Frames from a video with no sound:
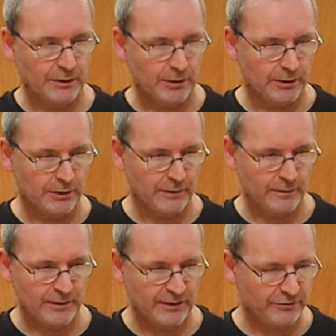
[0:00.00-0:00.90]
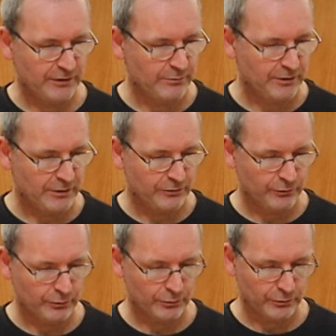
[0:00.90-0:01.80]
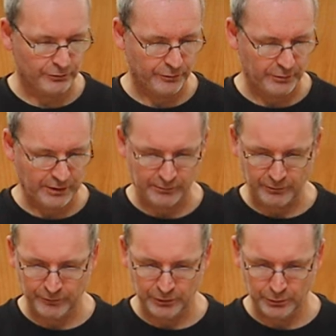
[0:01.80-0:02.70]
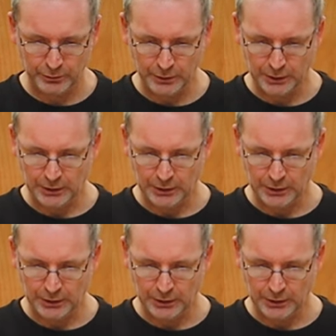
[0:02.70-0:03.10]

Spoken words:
They sent me these tools for a review